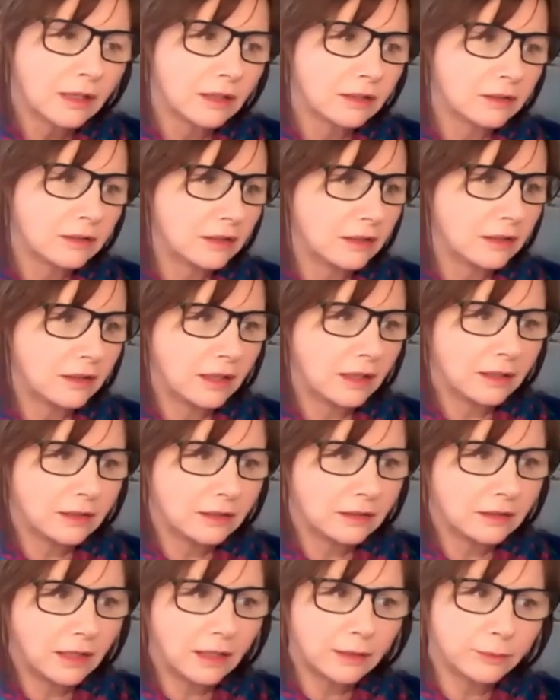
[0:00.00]
So that
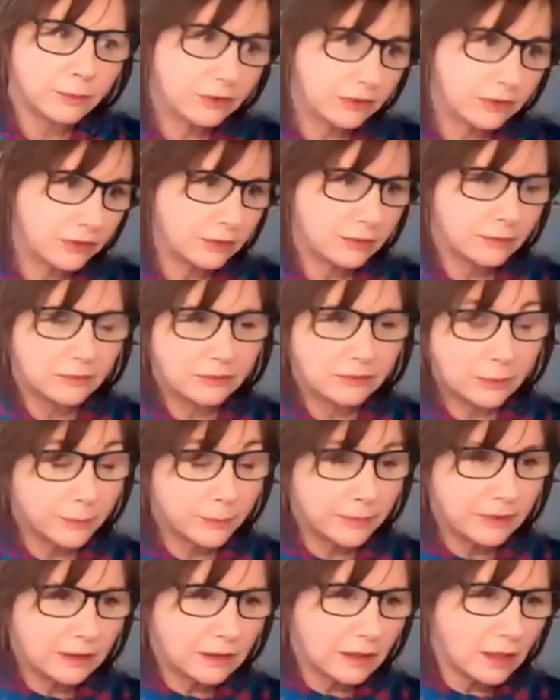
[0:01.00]
that was
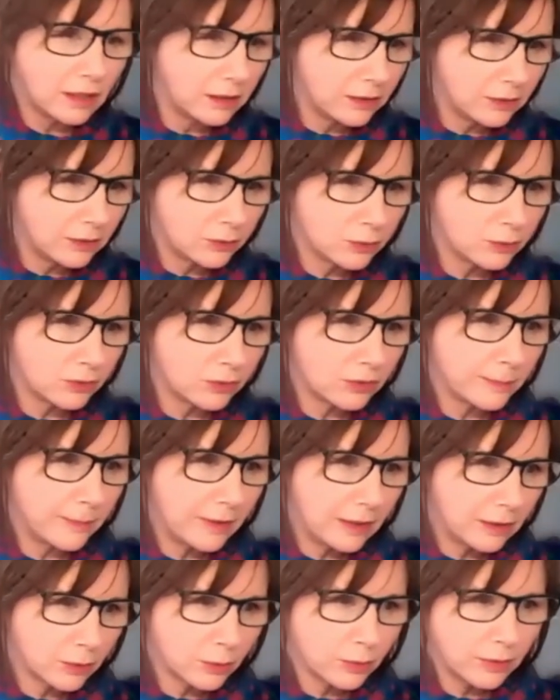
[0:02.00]
something that I talked
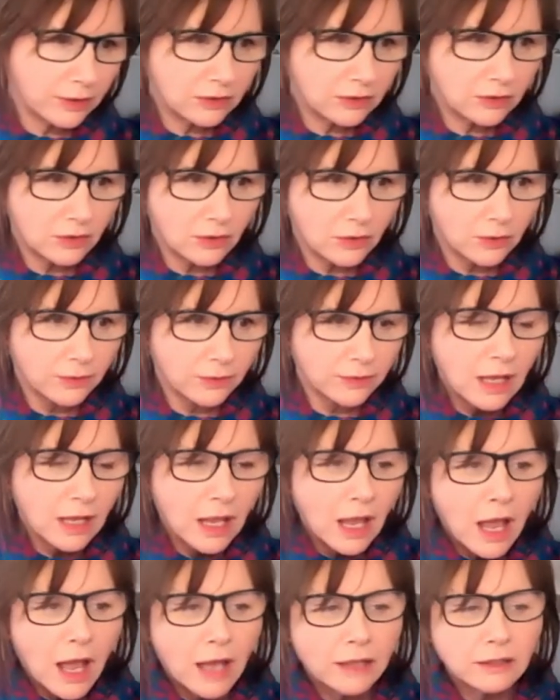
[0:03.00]
about quite a lot.
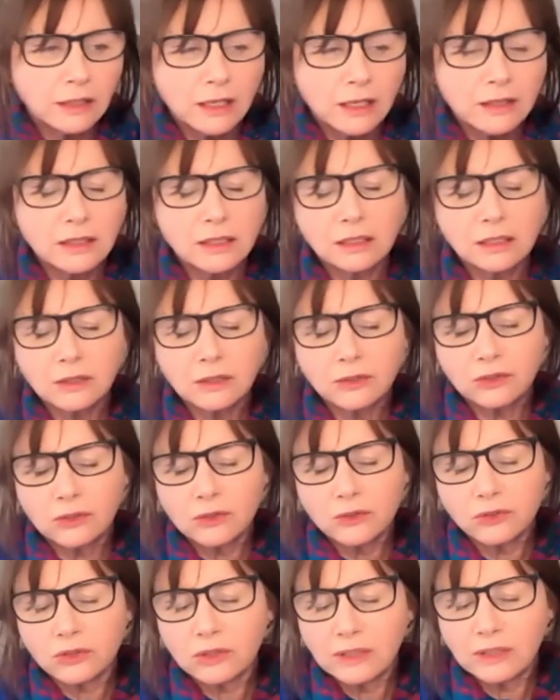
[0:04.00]
And I think the
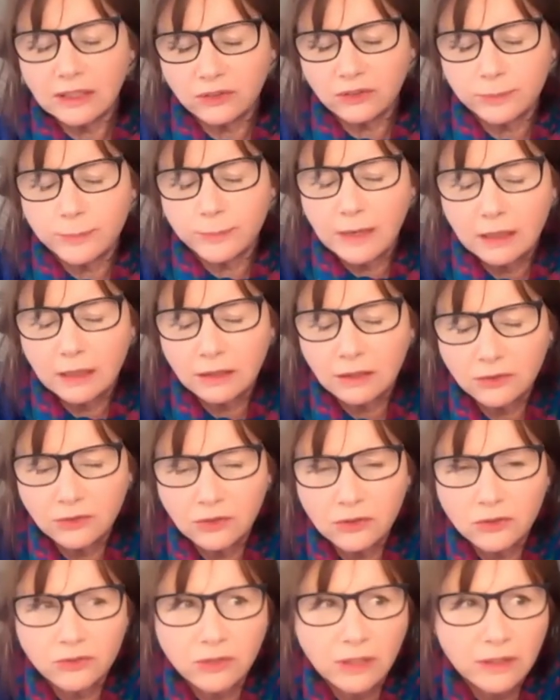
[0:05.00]
social aspect, the
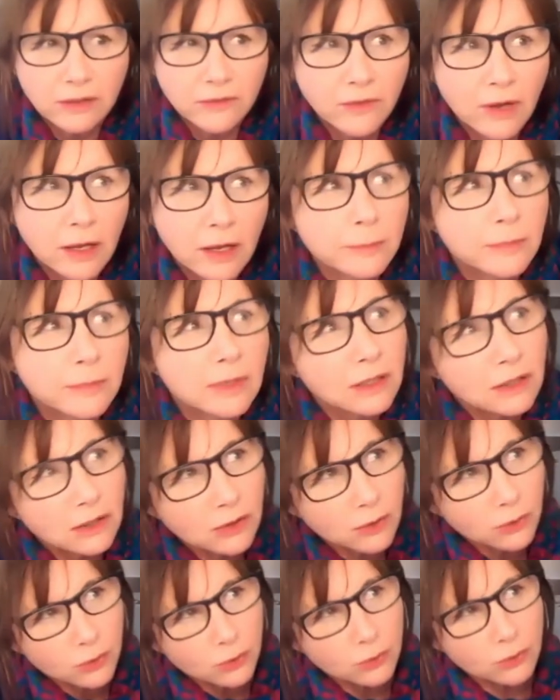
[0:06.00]
social environment
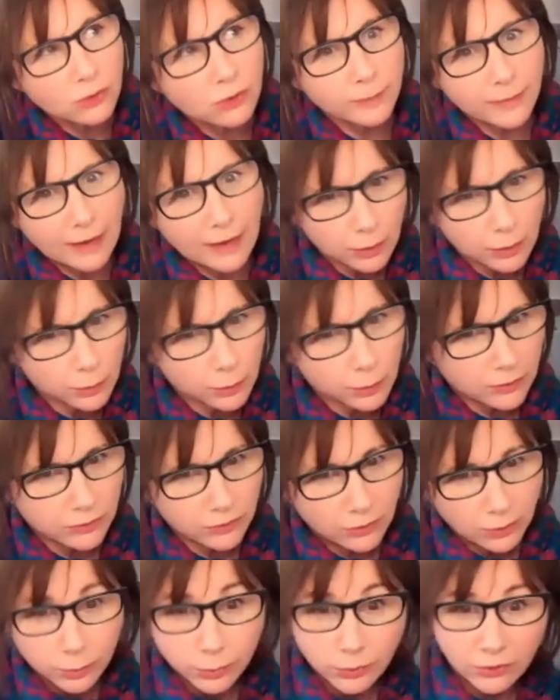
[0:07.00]
you talked about
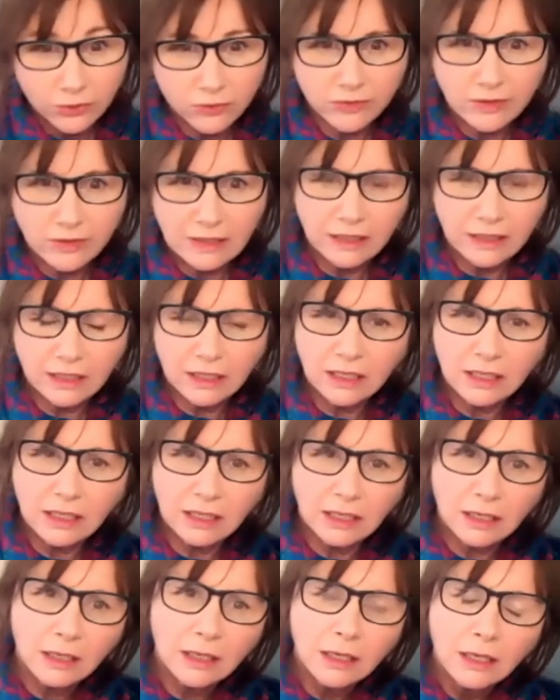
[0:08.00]
was, was really
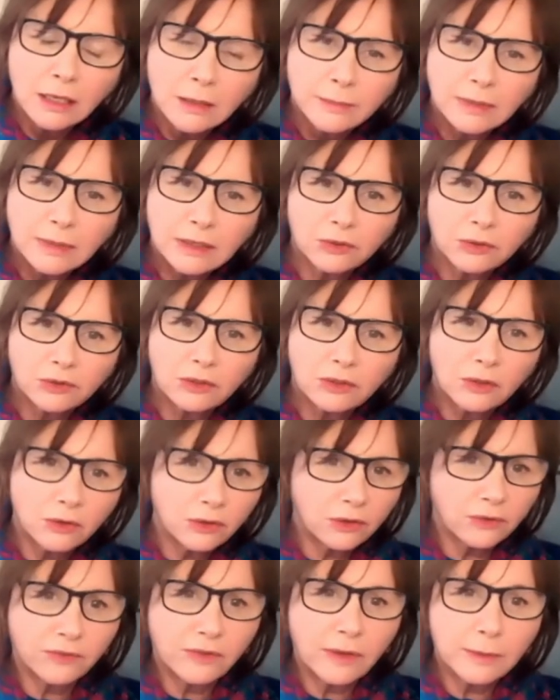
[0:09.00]
key because a
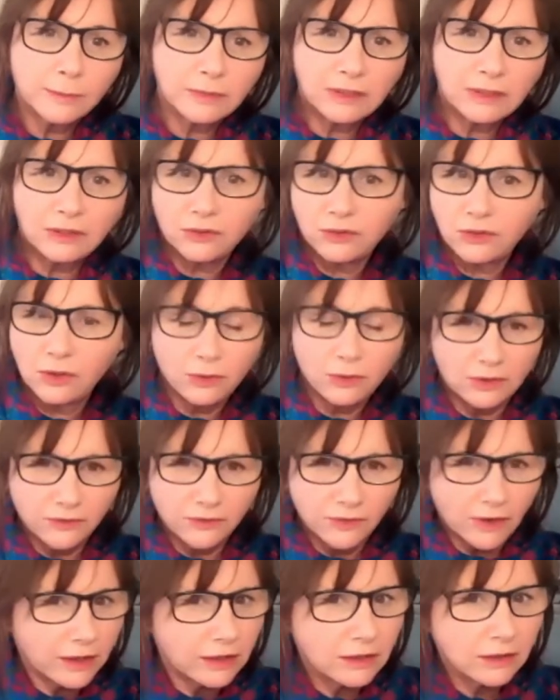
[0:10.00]
lot of families don't
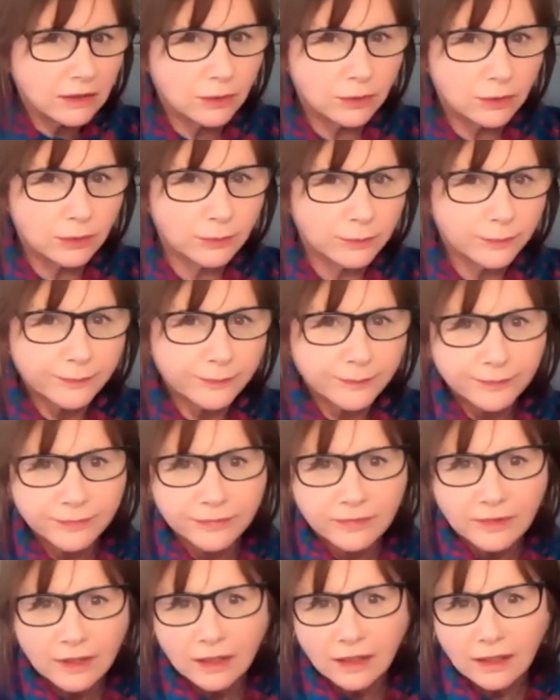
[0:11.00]
invite you
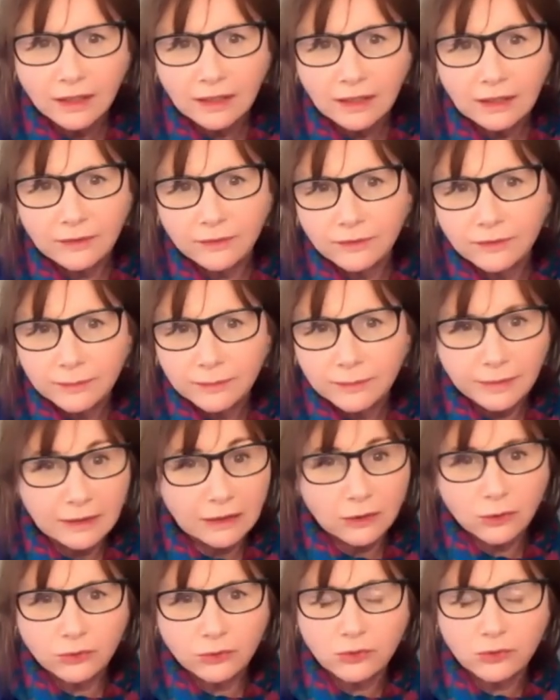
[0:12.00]
yeah.
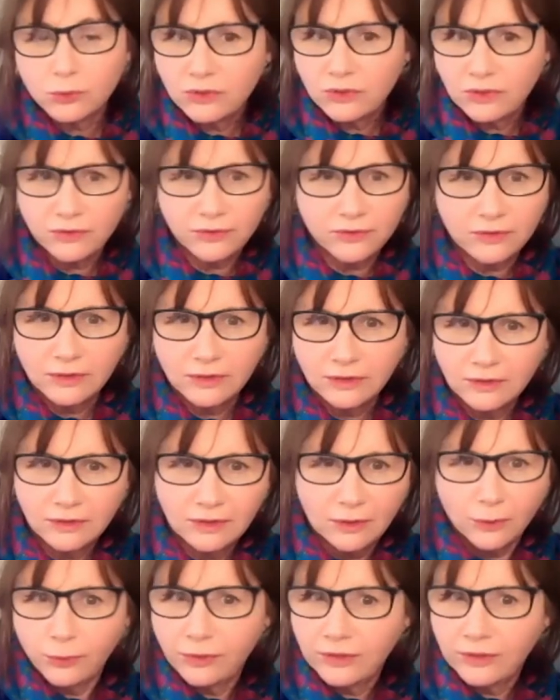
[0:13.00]
because you're different
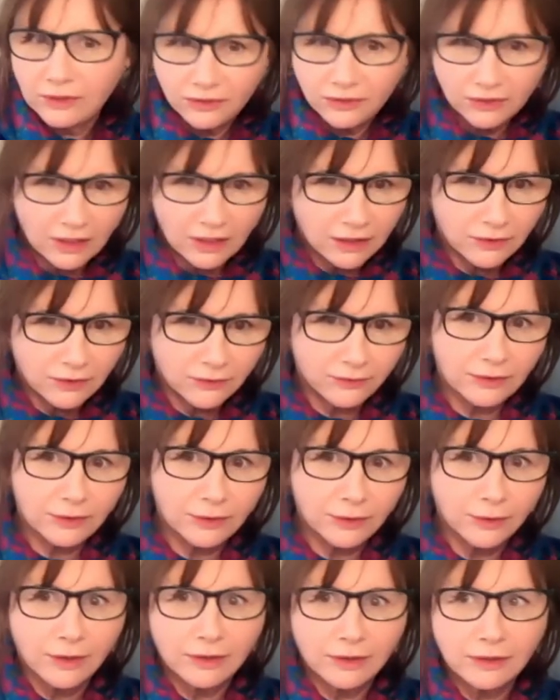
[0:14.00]
or they're scared of
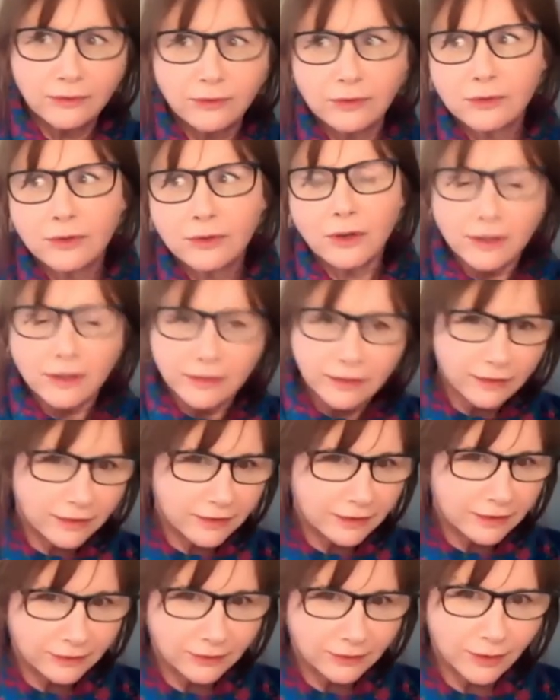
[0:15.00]
you. And if you've got other
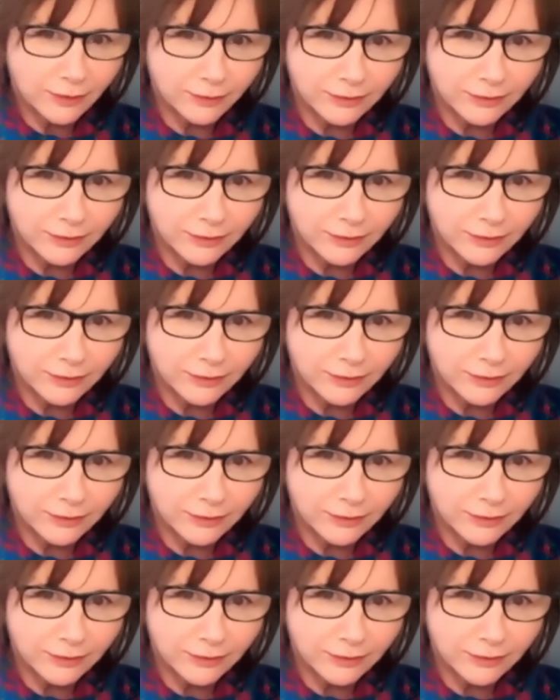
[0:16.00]
things yeah.